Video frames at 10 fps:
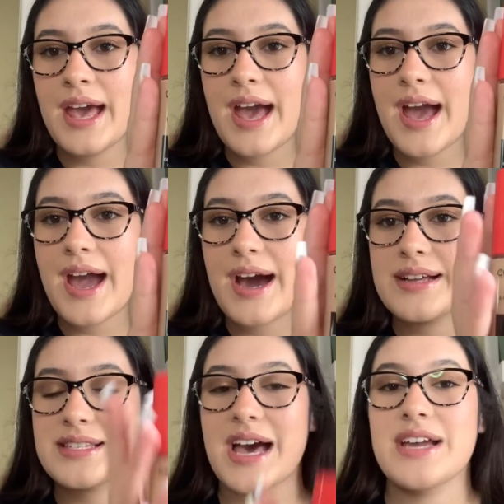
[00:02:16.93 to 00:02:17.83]

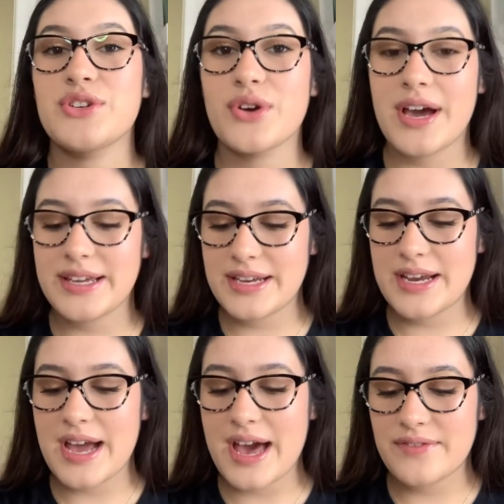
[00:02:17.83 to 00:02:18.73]
and I tried
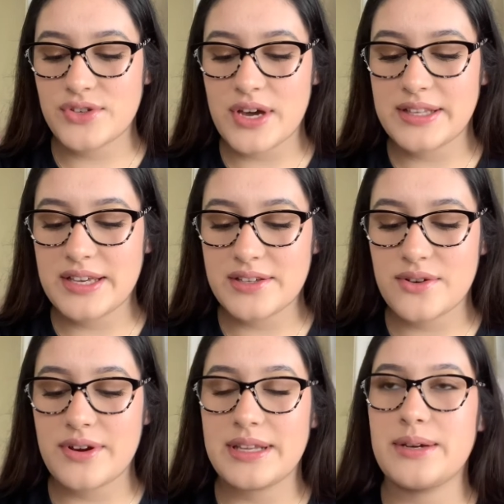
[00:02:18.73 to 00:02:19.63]
it. I have tried this
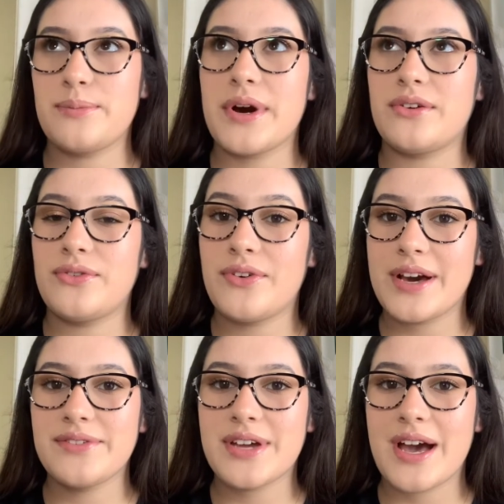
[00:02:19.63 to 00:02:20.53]
already about
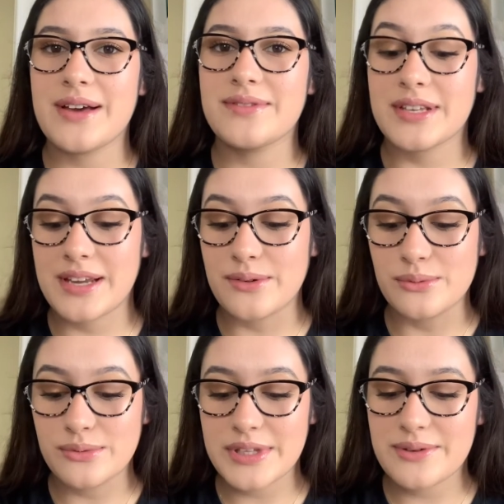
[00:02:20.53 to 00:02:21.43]
five times and I
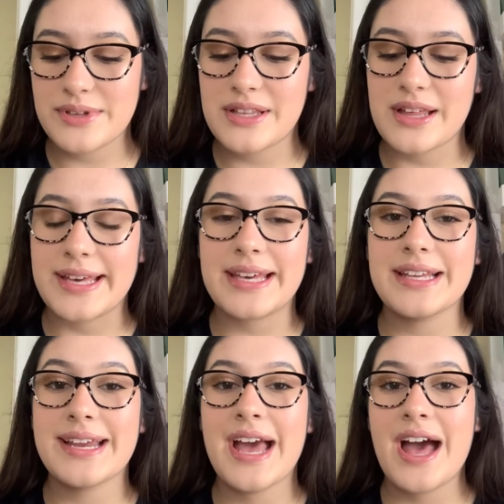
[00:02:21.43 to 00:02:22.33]
really, really like
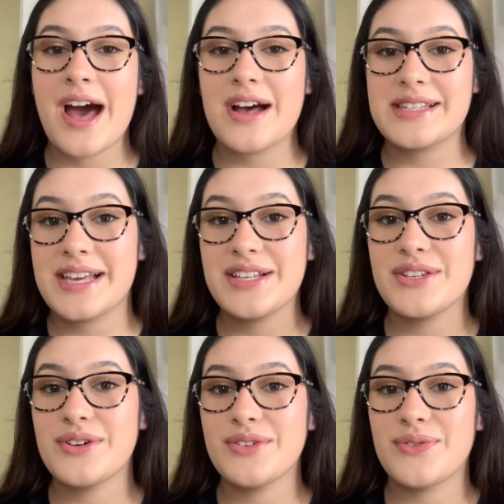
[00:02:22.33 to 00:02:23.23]
it. Stay
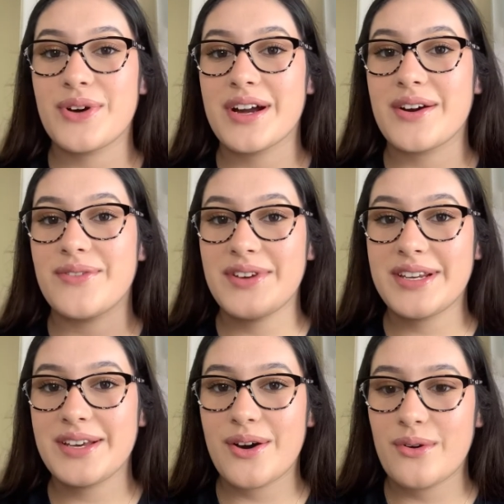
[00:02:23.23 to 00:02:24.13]
tuned for a
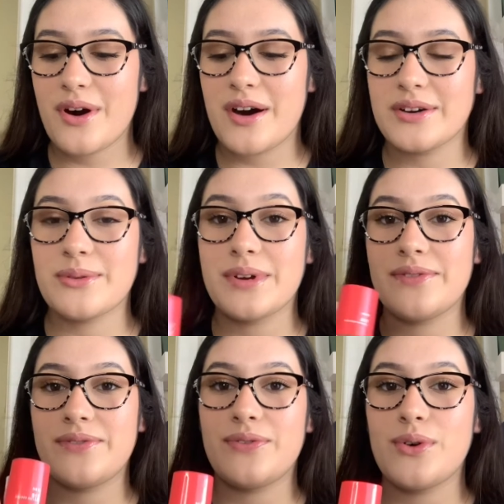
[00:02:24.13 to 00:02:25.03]
video on a re
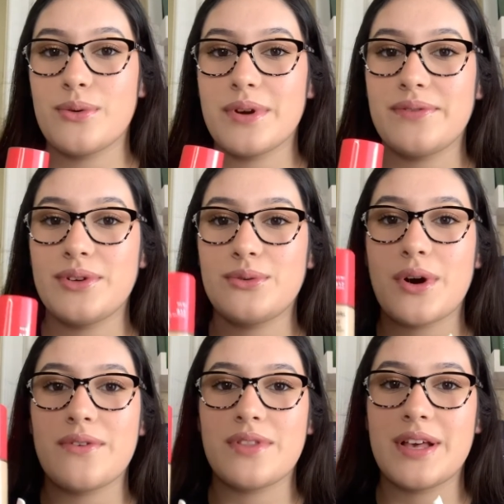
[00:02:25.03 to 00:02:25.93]
full review
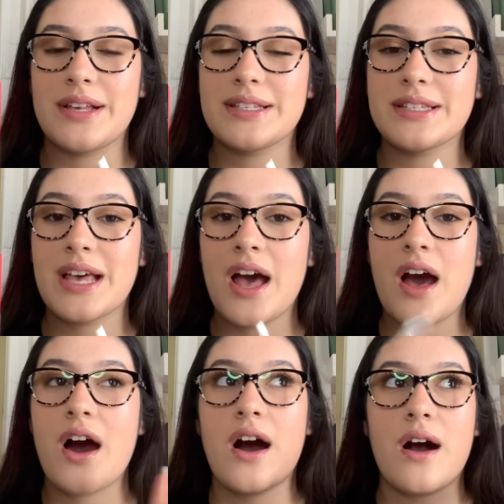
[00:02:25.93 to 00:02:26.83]
of this,
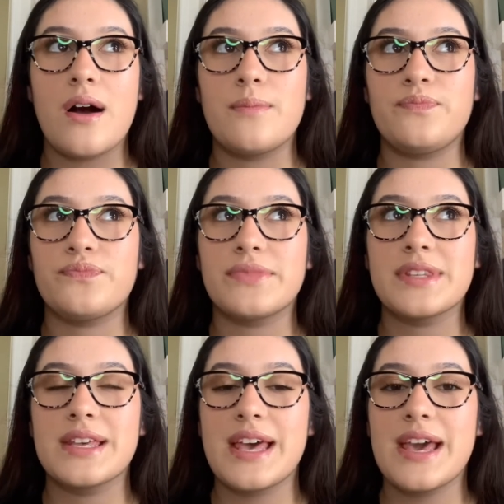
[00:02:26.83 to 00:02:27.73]
um,
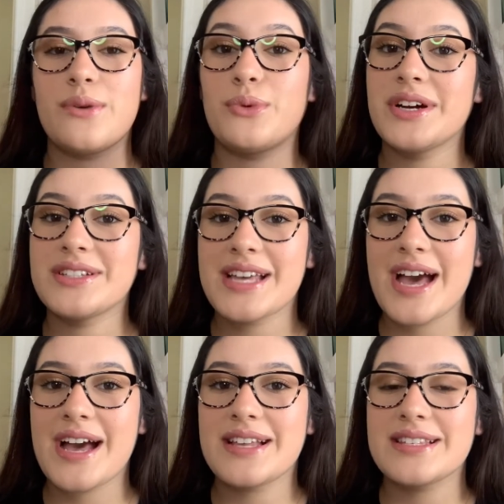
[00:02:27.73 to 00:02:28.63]
a word
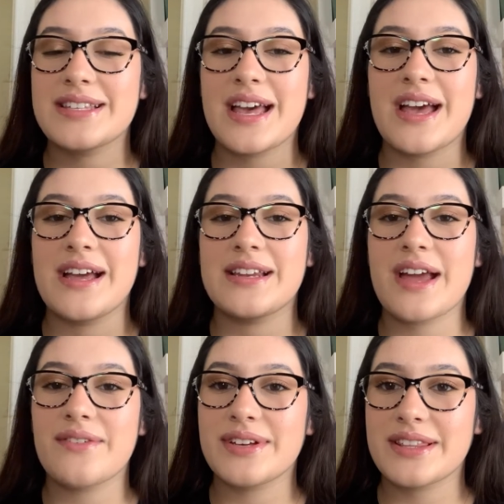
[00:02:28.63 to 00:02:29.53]
test and
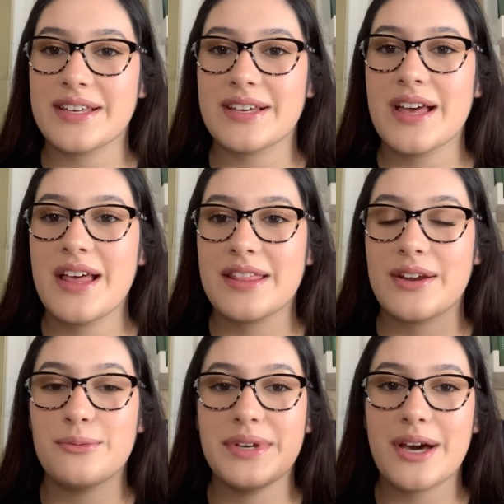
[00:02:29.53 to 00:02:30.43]
everything.
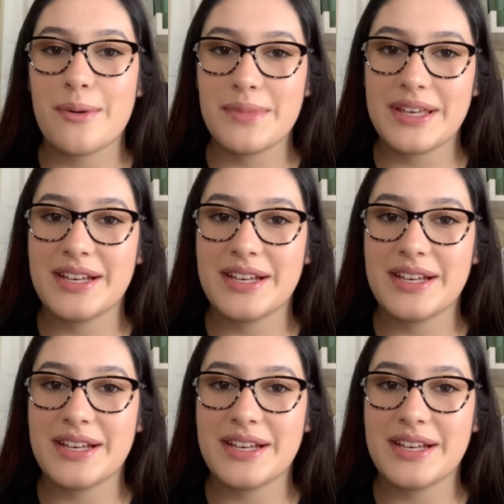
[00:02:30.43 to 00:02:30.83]
That'll be coming